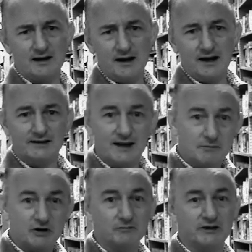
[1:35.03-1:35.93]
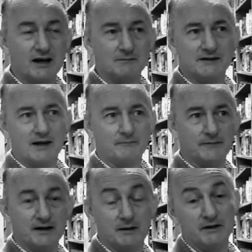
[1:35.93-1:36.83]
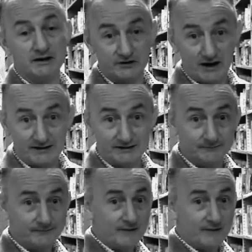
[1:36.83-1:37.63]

except sometimes it can be distracting,